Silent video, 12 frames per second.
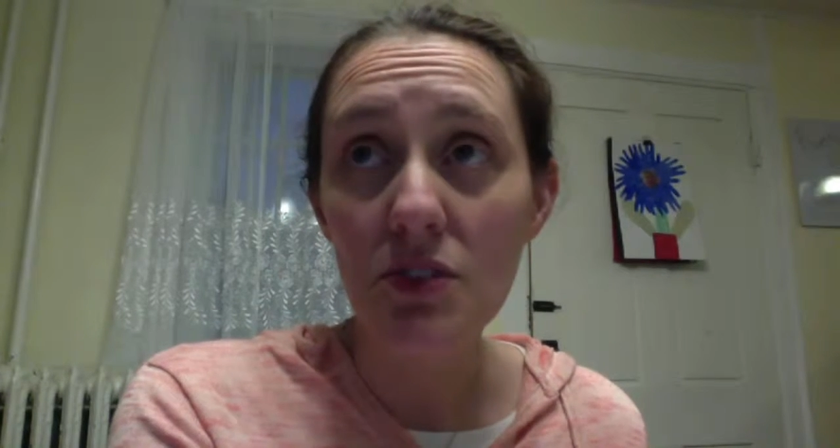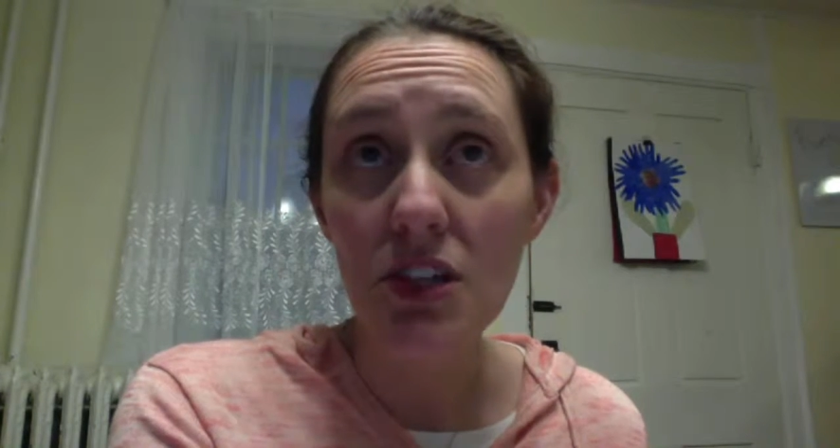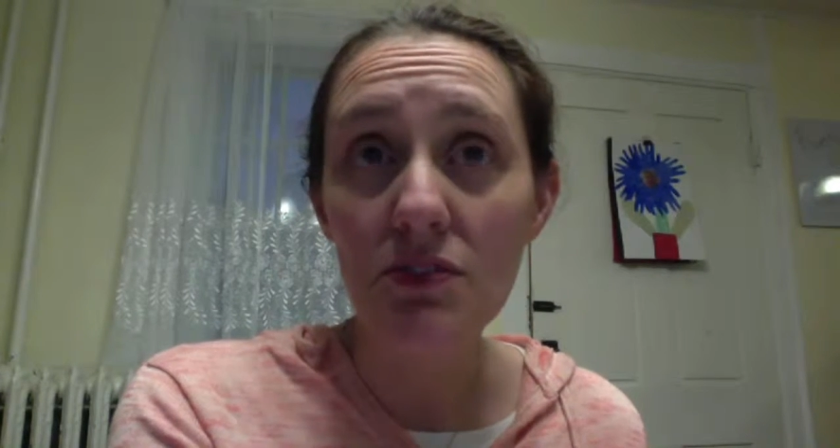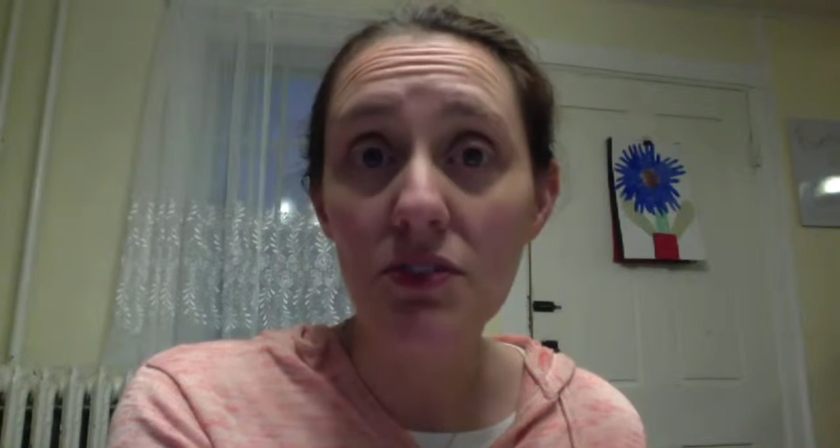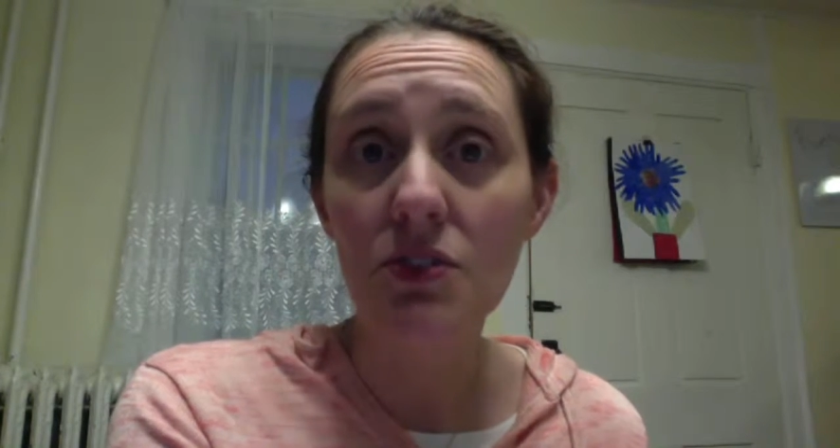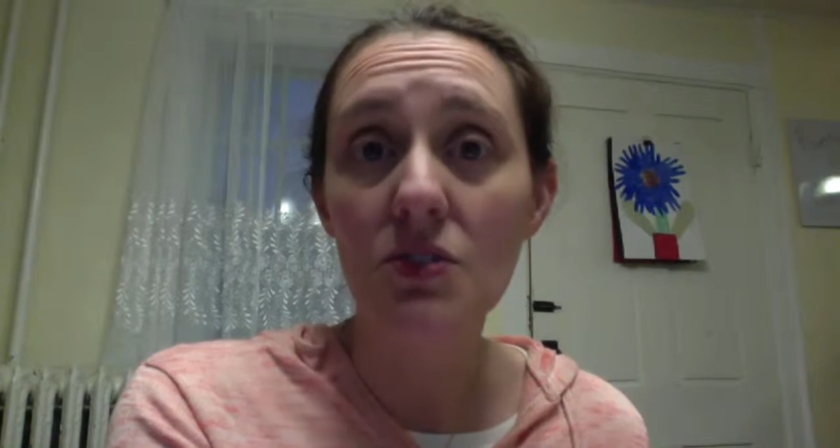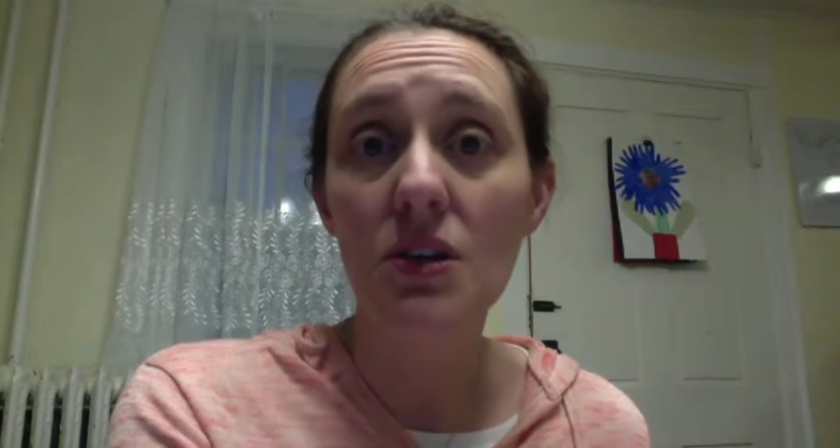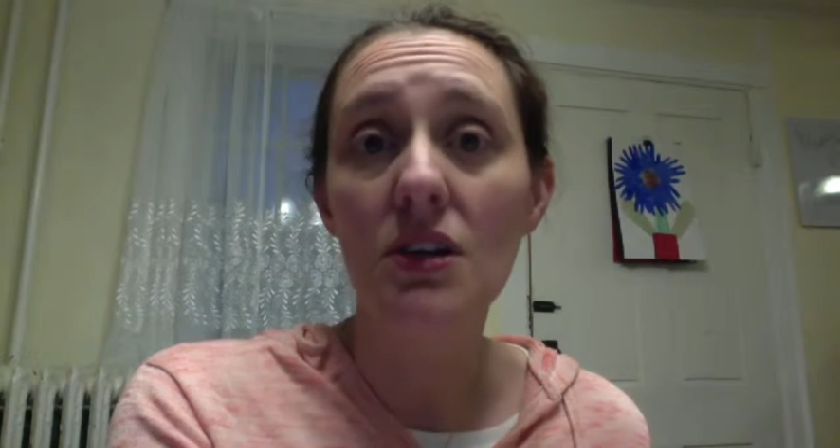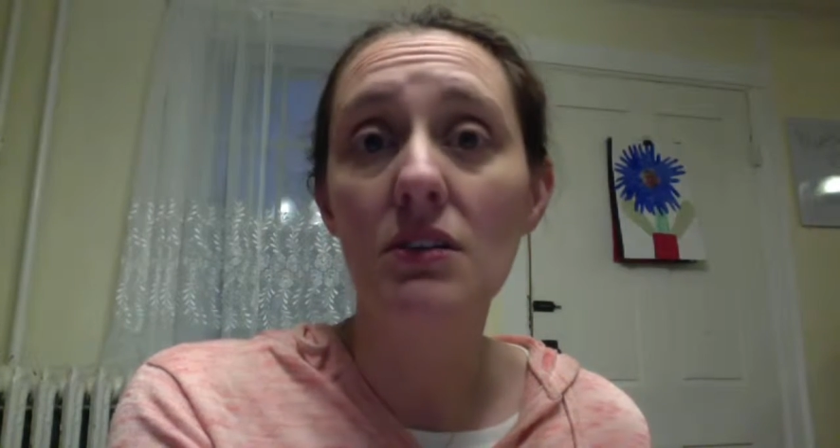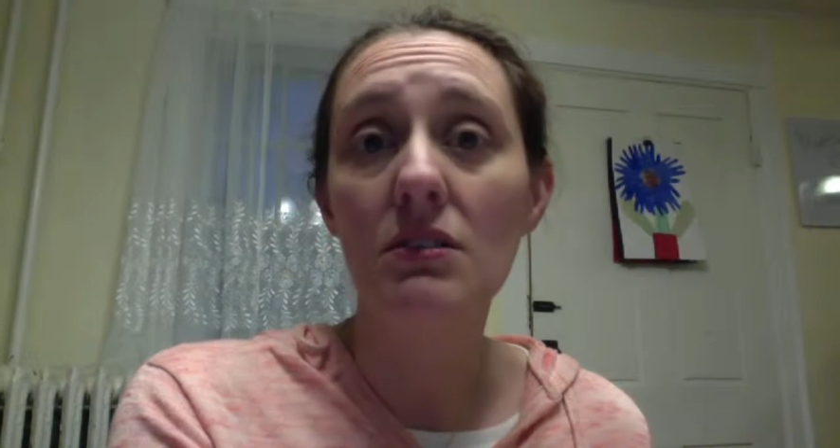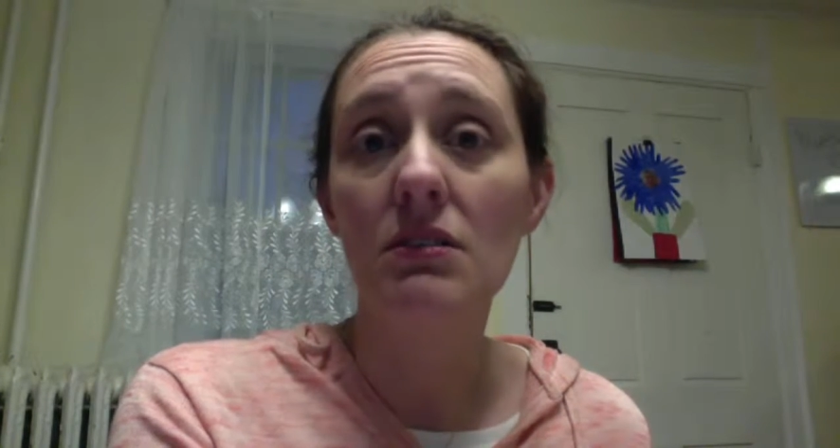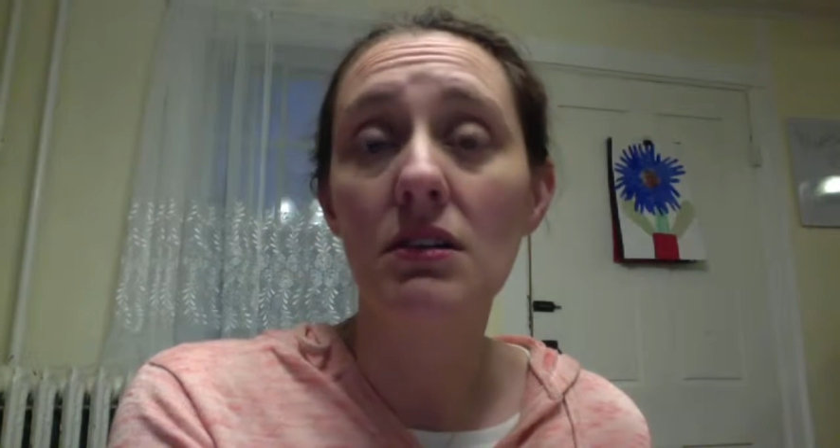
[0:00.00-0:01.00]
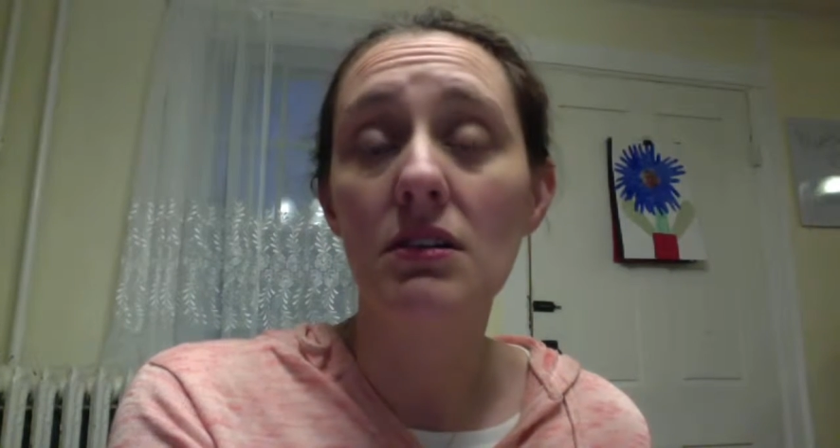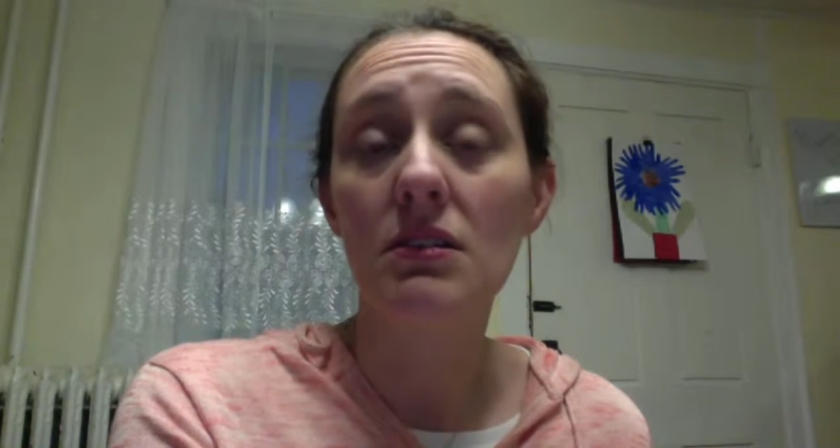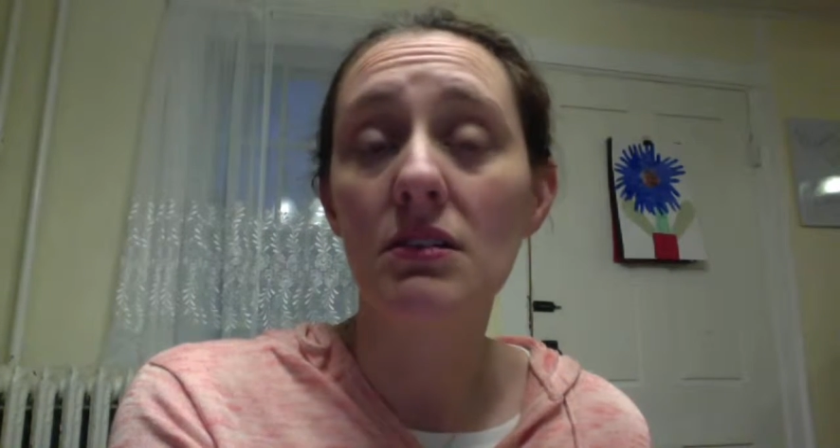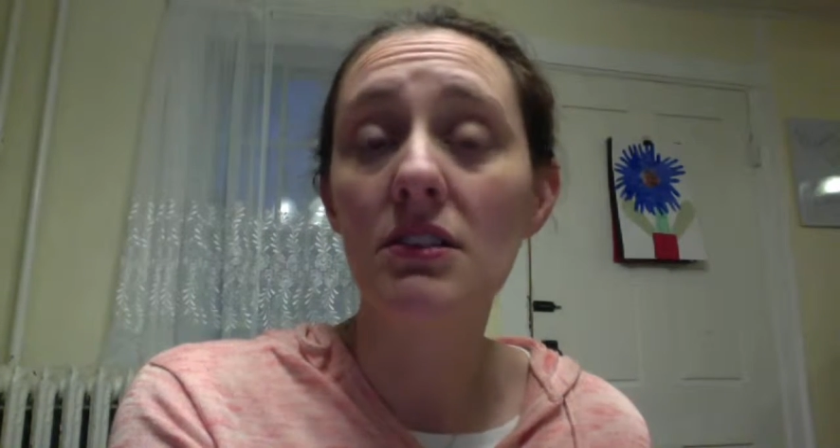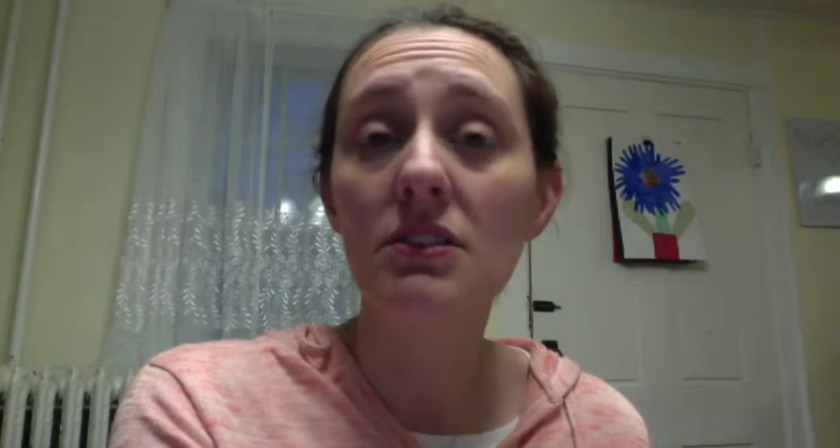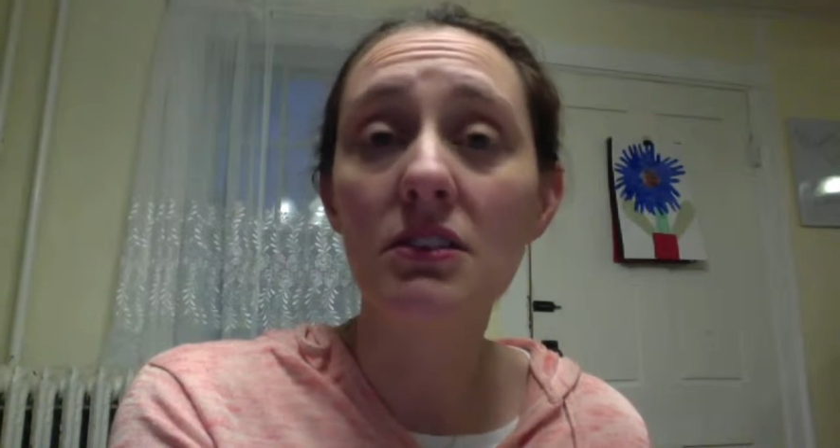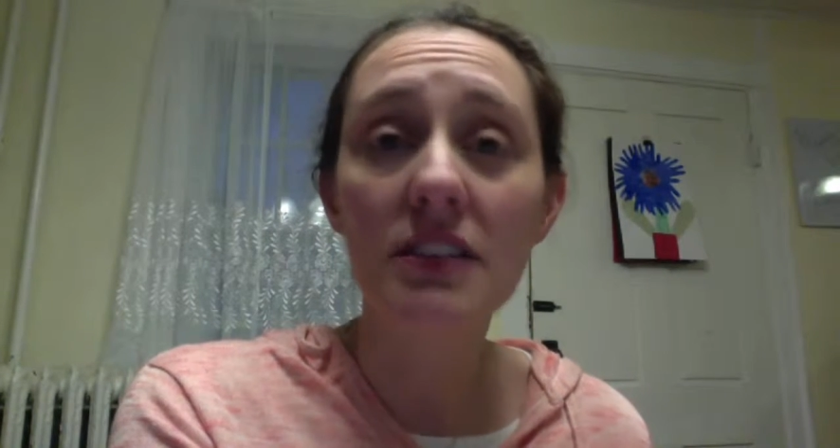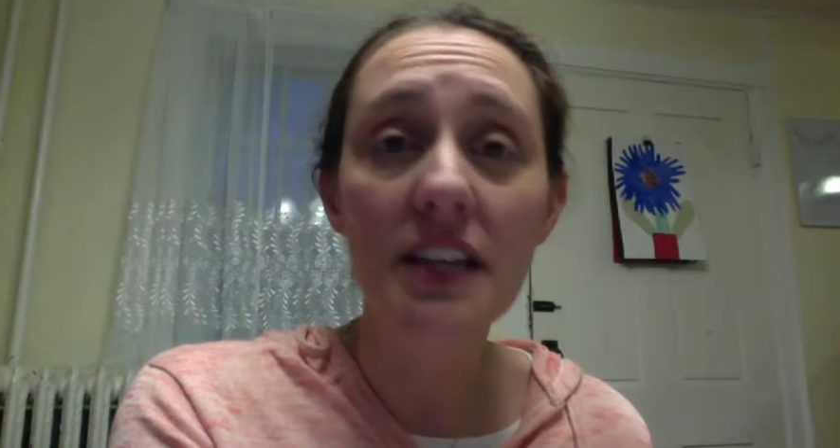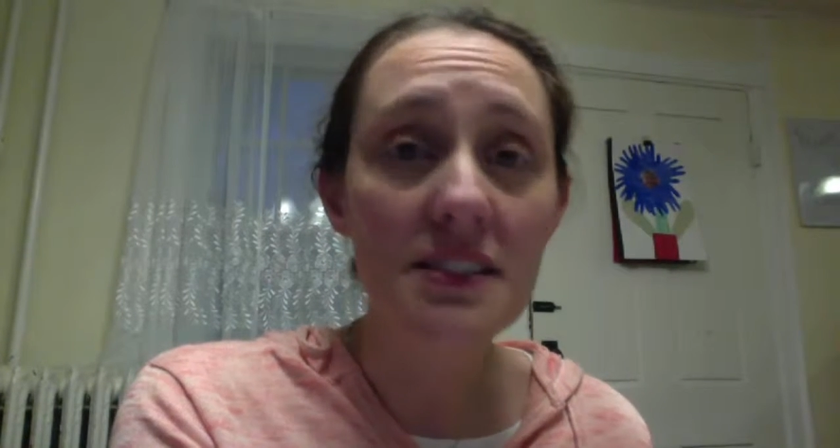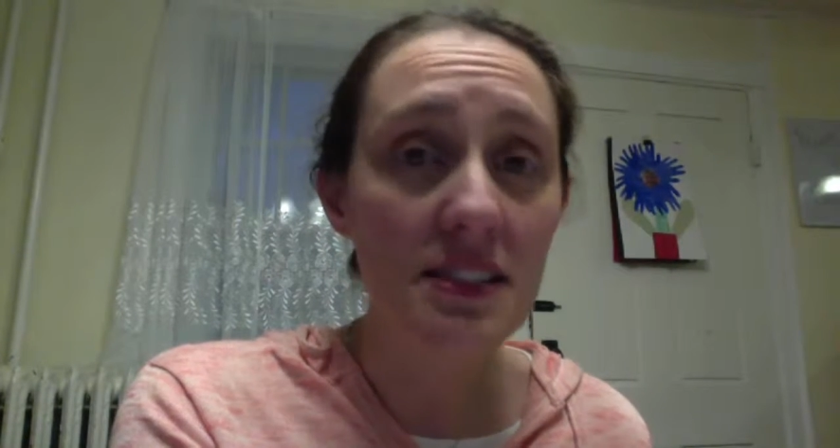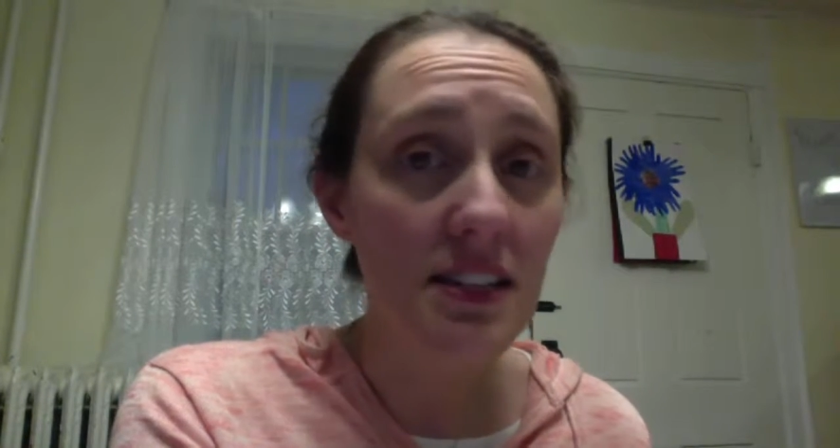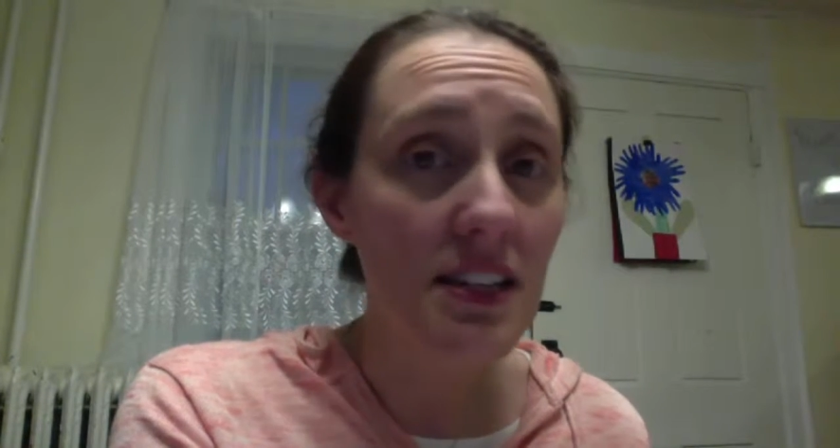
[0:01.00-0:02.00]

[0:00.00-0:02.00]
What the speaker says: give a little lesson